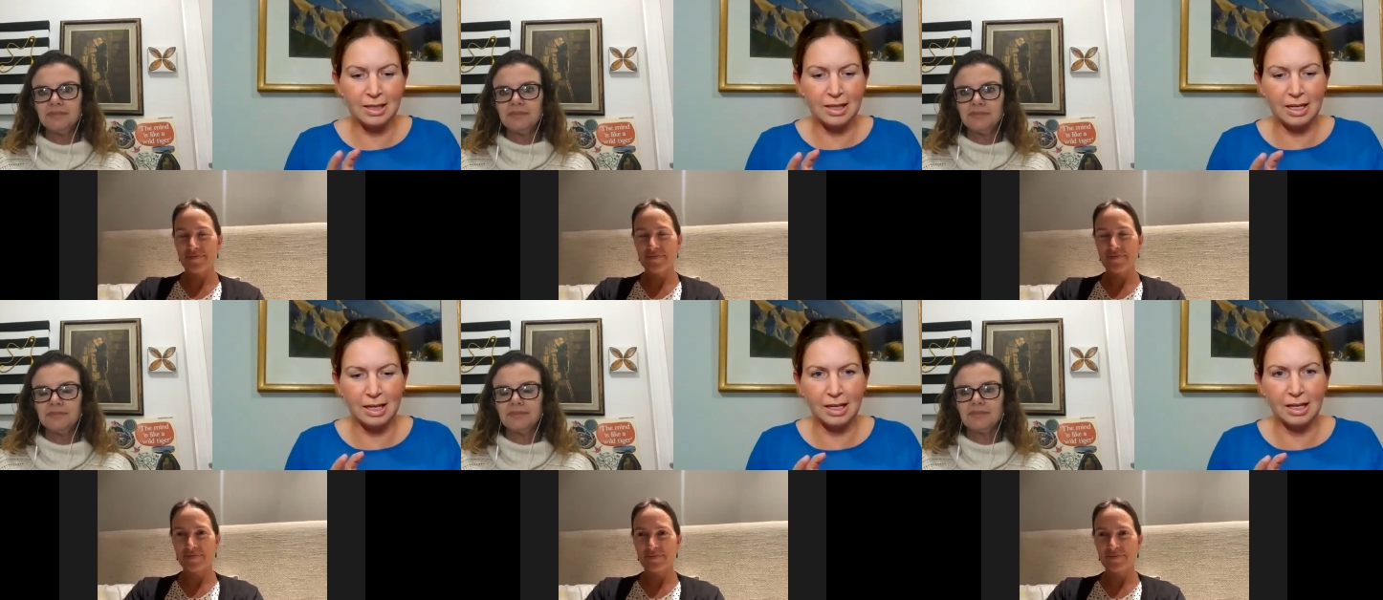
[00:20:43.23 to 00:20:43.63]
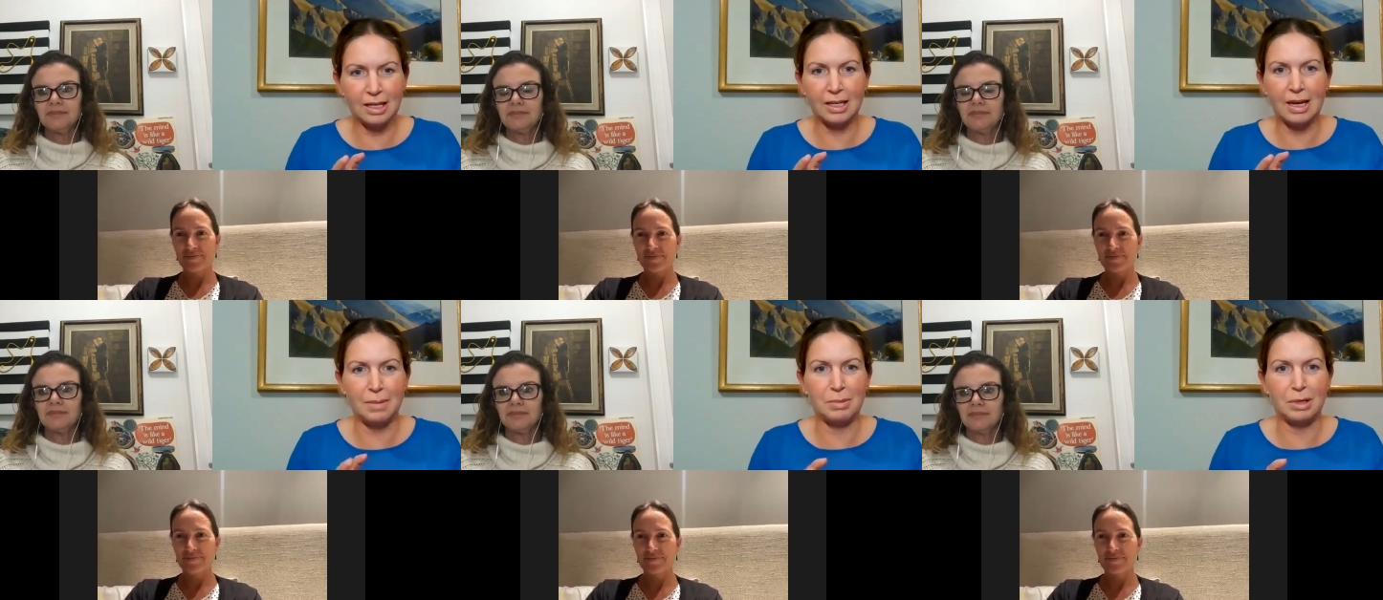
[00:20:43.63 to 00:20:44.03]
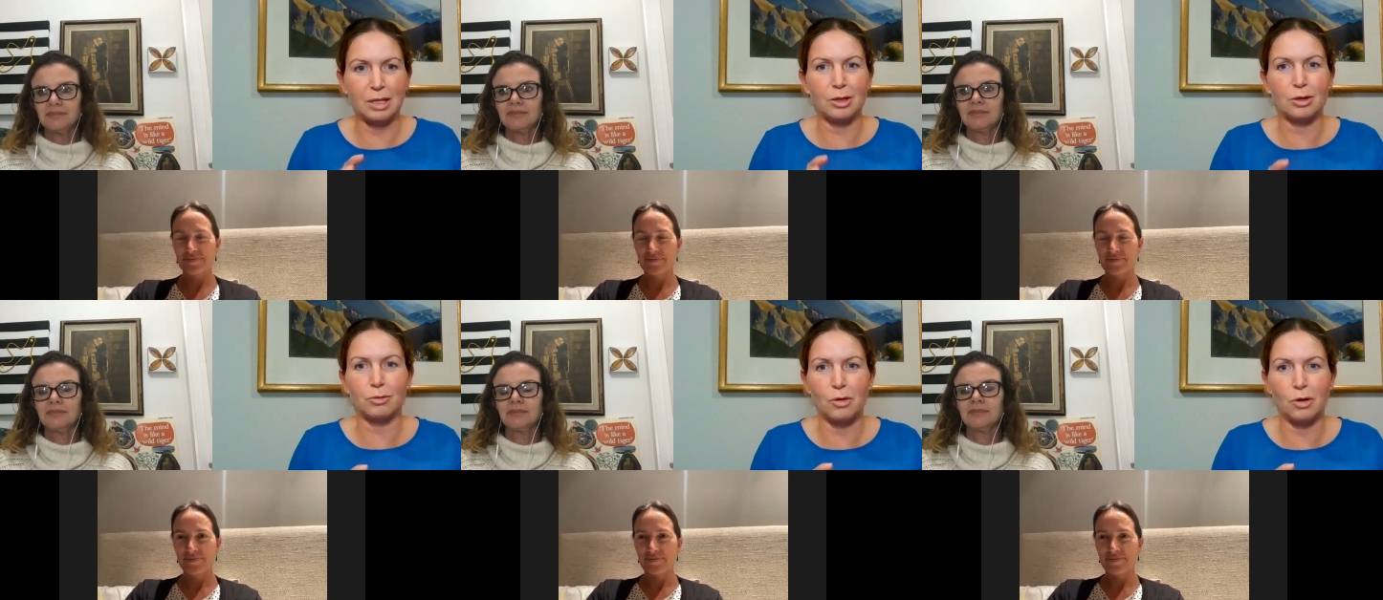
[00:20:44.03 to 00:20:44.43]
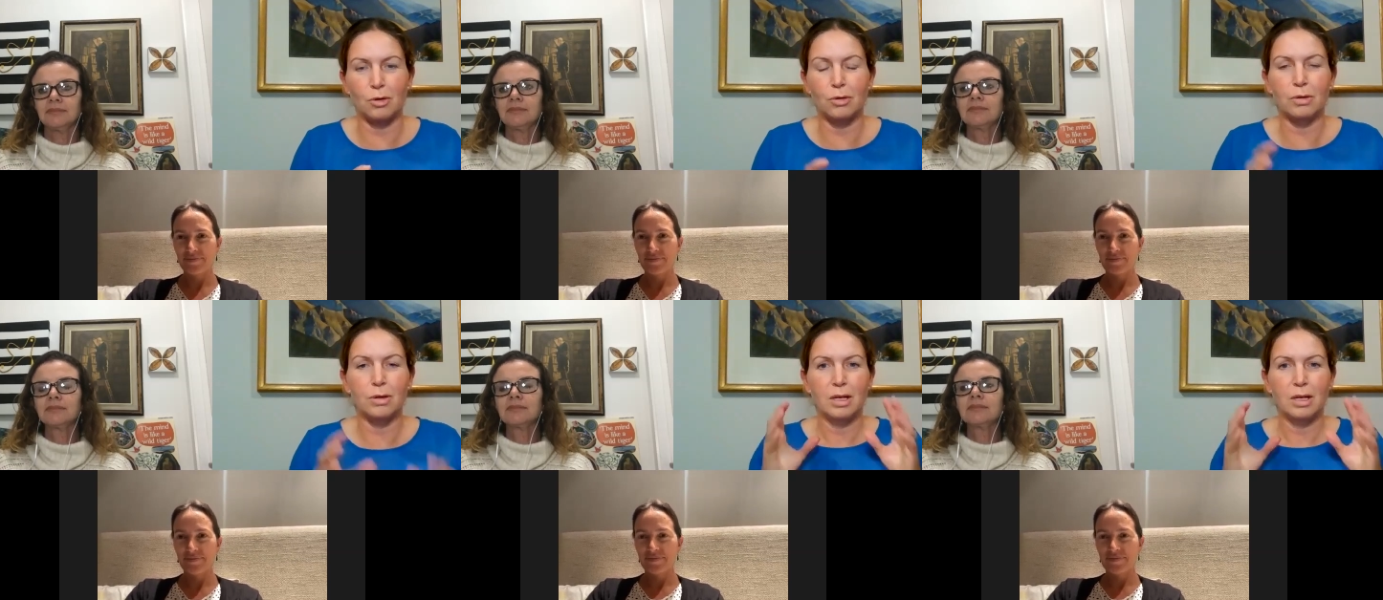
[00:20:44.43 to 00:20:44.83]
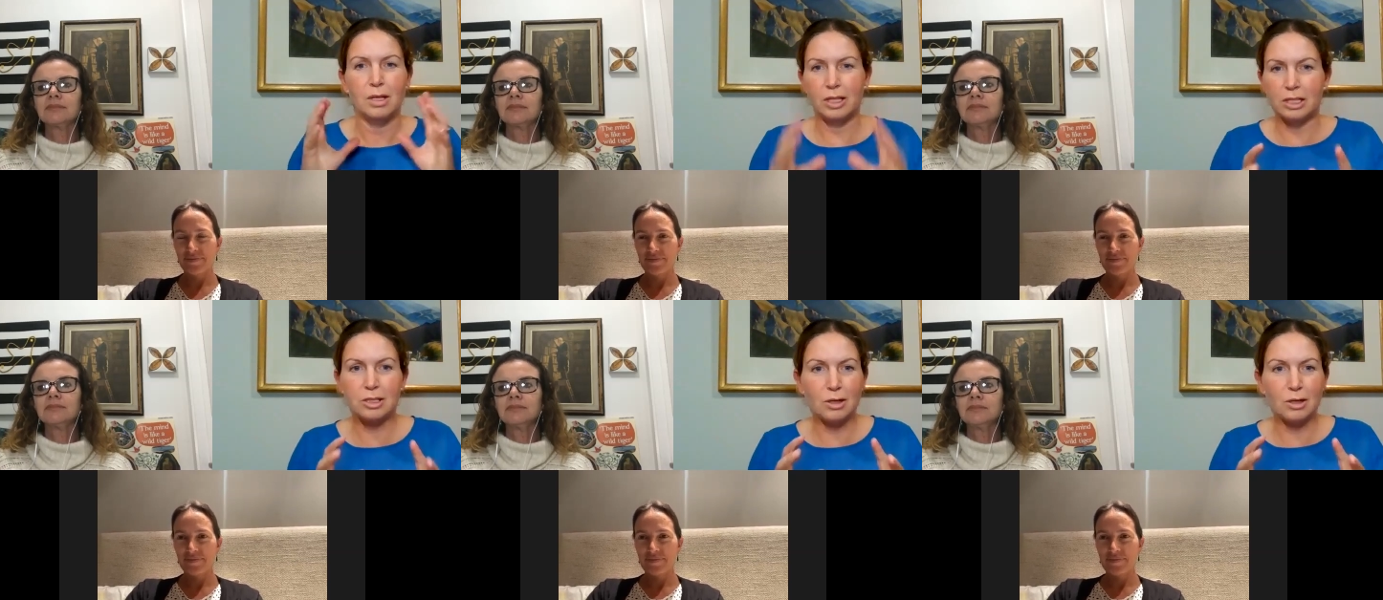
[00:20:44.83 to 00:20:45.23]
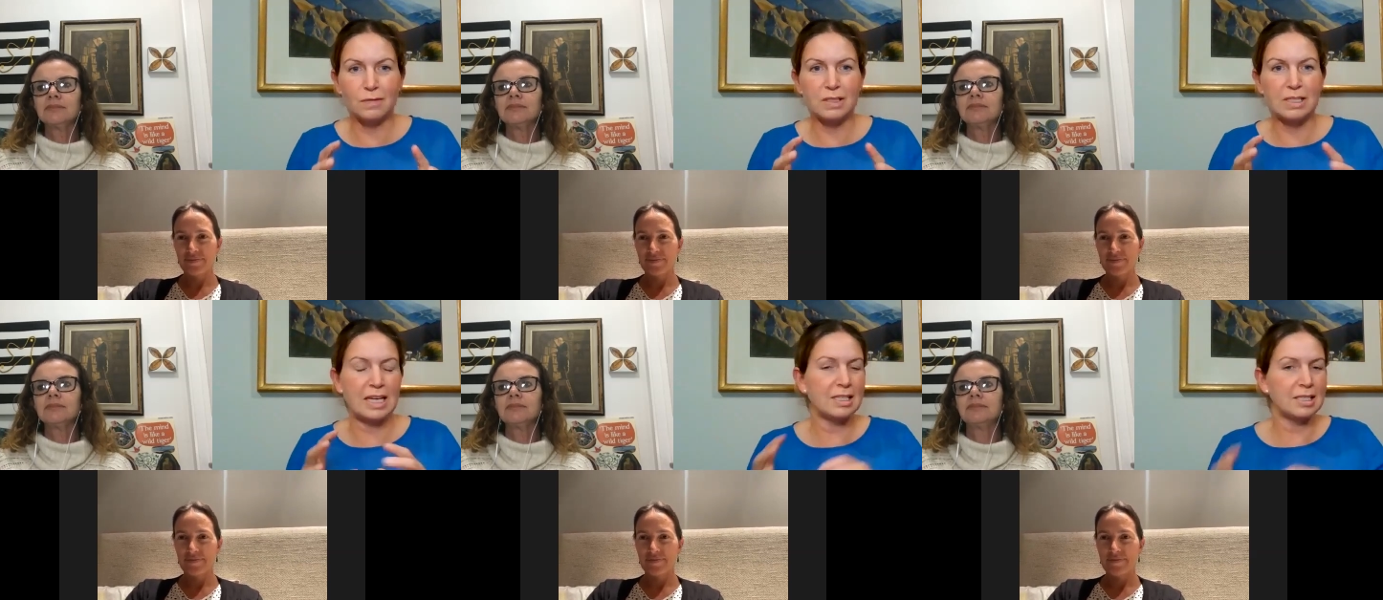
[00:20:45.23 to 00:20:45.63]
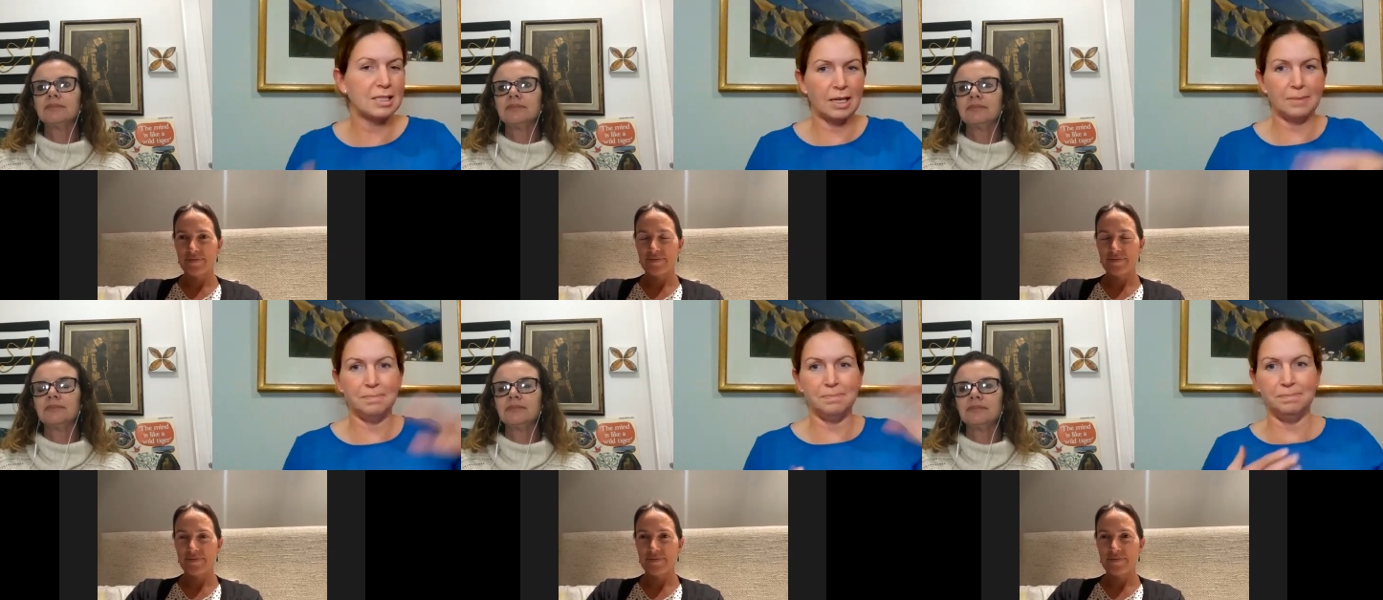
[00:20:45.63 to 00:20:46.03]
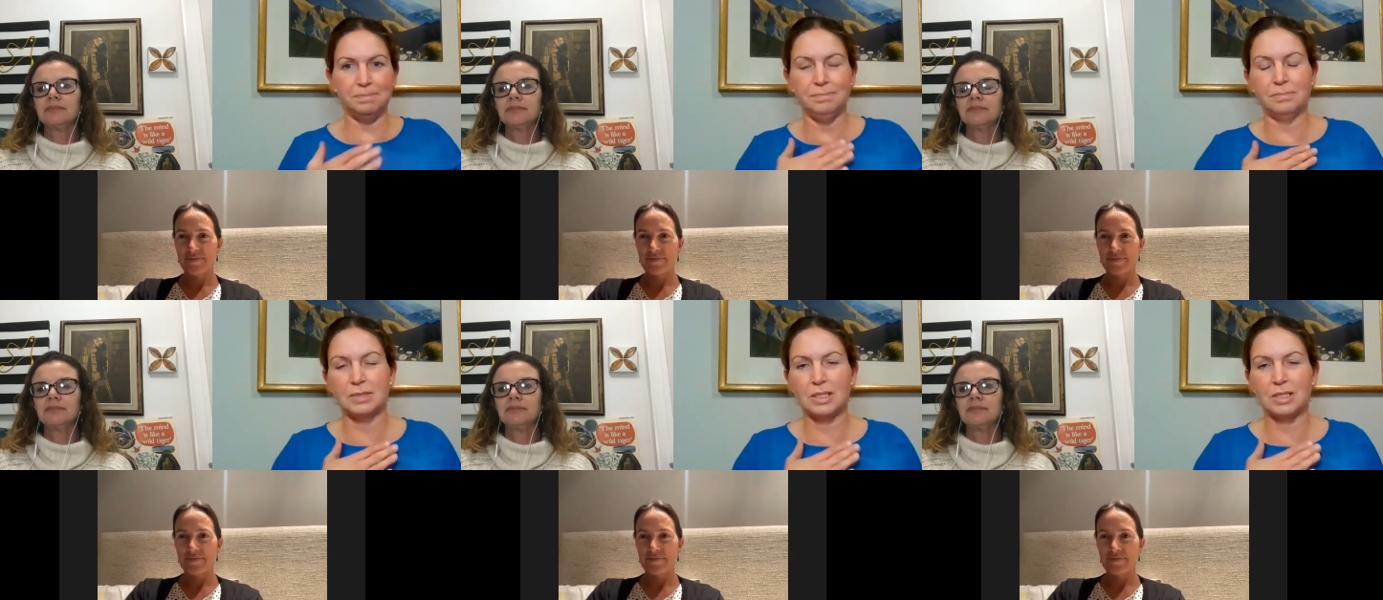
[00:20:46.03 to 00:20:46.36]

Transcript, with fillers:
Speaker 1: thing coming through this conversation and